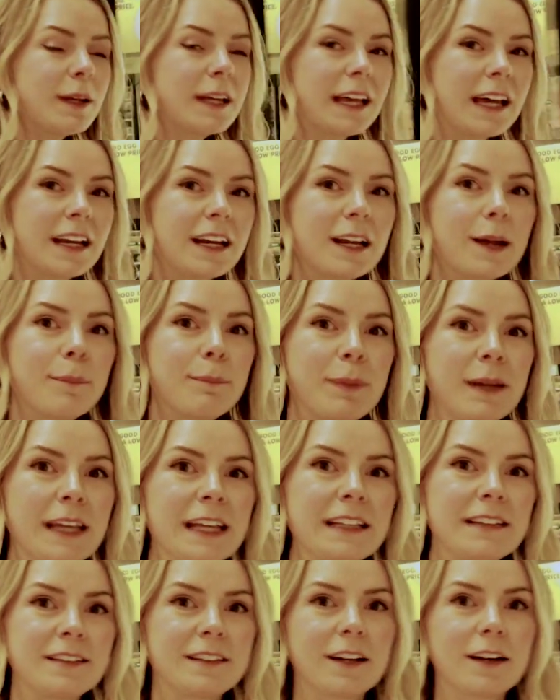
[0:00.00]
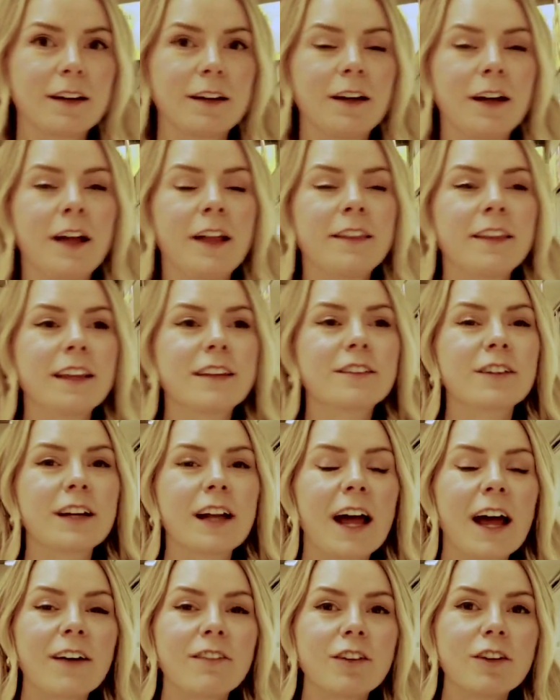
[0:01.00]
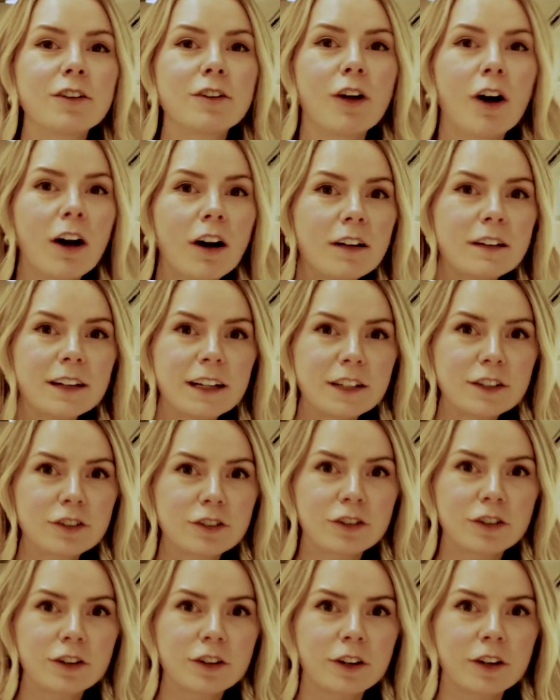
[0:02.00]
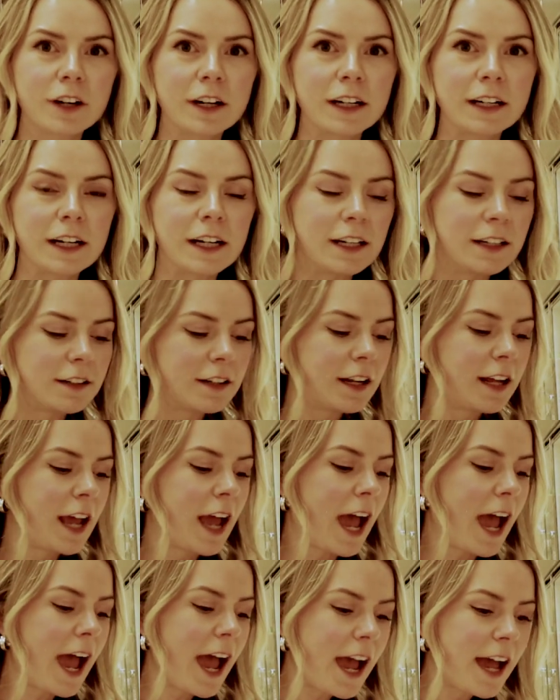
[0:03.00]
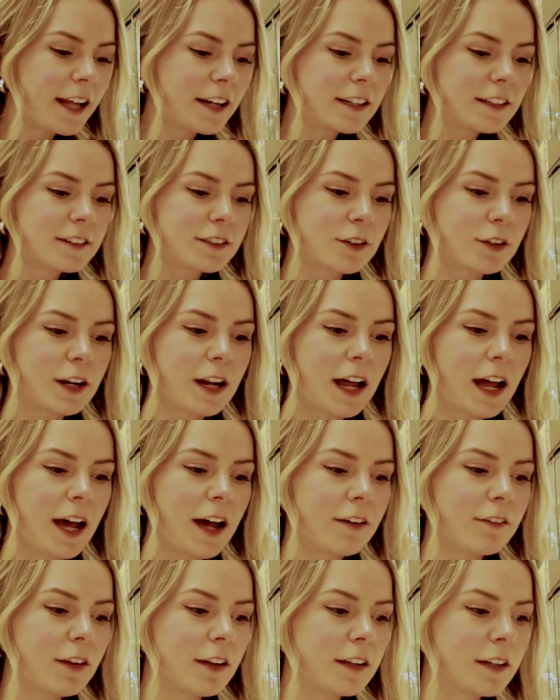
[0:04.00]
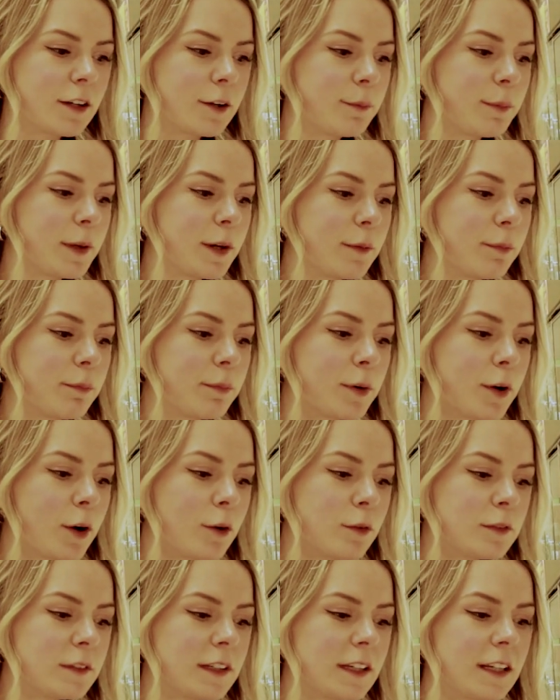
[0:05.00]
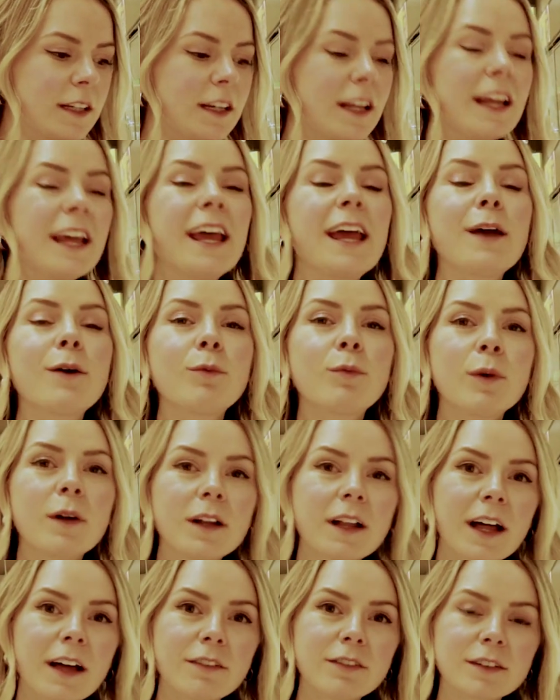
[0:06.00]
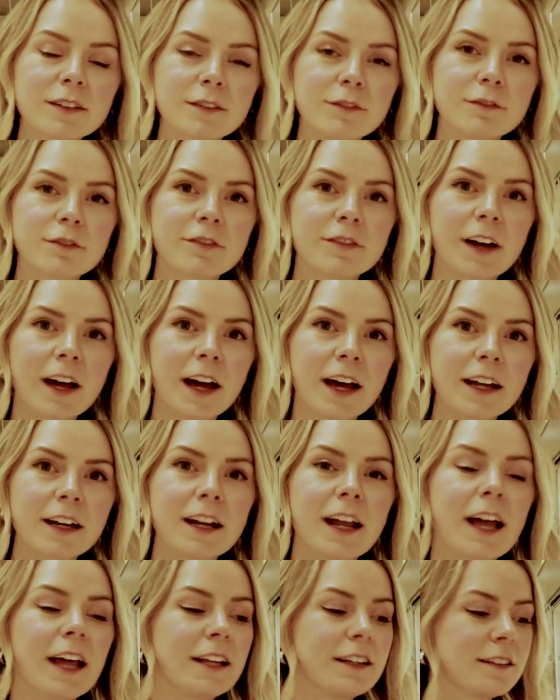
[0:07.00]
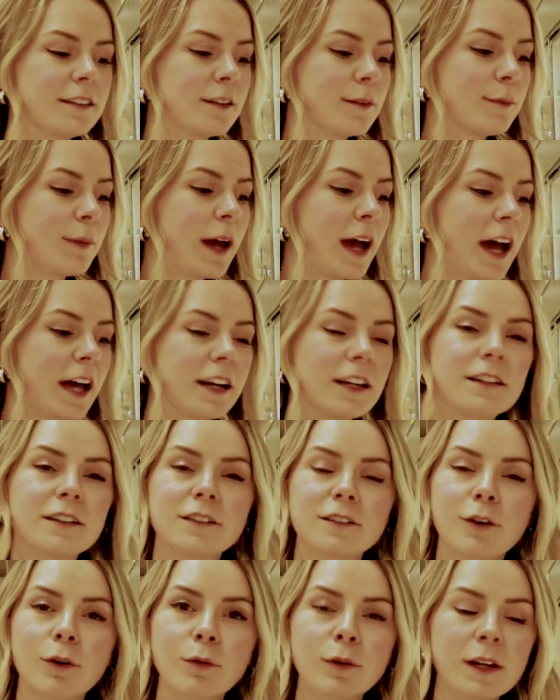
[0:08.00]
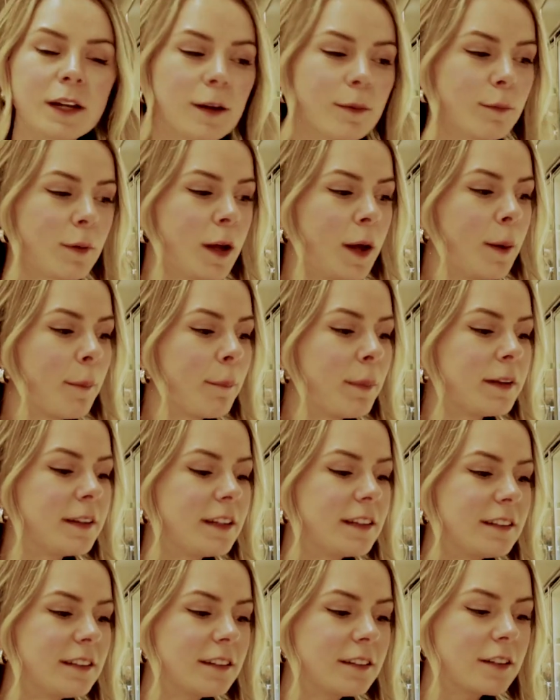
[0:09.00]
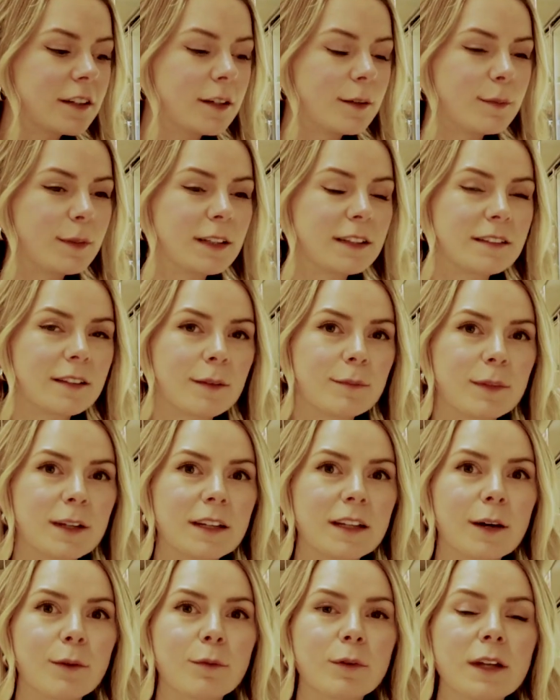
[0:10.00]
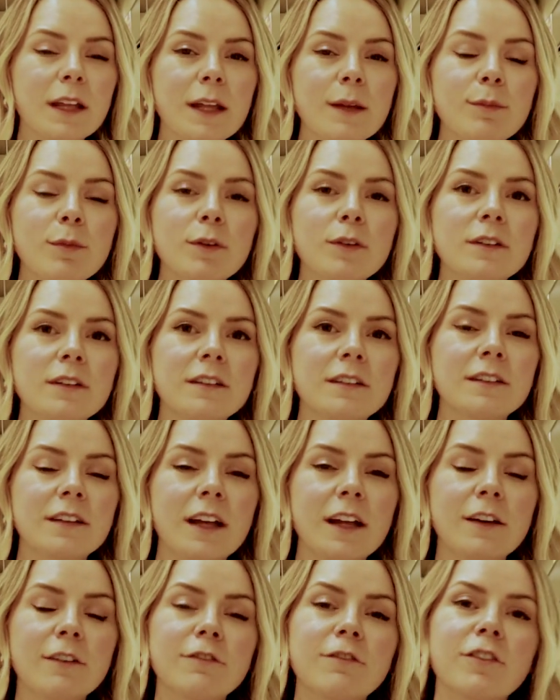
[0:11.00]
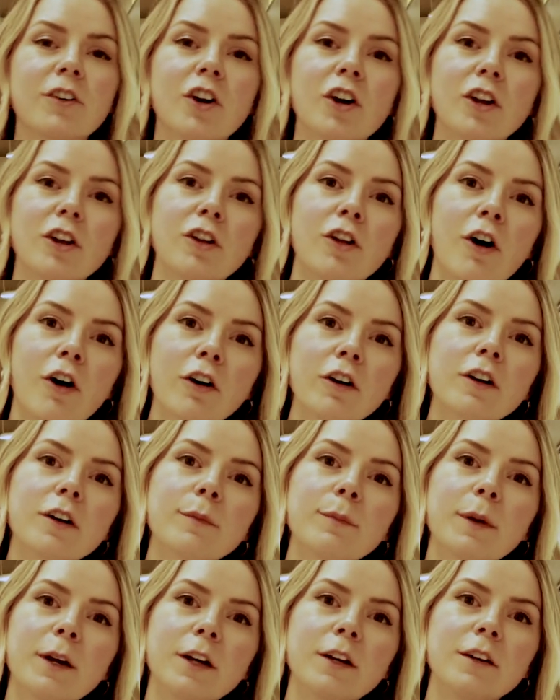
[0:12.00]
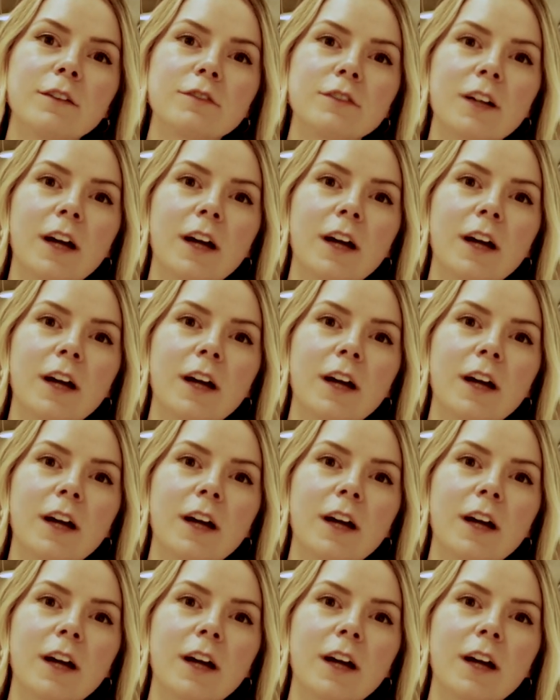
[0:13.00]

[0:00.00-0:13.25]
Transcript: be getting a pizza that's going to have a lot less sugar in it, and it's going to have a little bit of protein. It will have some fat and some added sodium, but this is going to be something that will keep you sustained for a longer period of